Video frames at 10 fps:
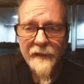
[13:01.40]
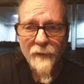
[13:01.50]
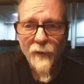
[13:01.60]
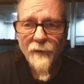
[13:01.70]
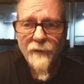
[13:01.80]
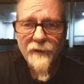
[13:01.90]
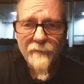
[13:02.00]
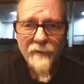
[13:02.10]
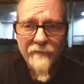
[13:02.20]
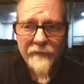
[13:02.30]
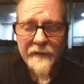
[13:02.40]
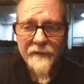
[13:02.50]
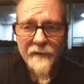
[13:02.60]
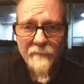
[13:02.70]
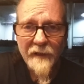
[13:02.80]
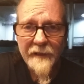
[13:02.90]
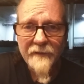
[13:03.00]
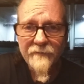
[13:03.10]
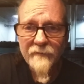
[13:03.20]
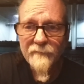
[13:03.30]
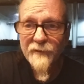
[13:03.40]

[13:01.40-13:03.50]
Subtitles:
In order to prevent the mites from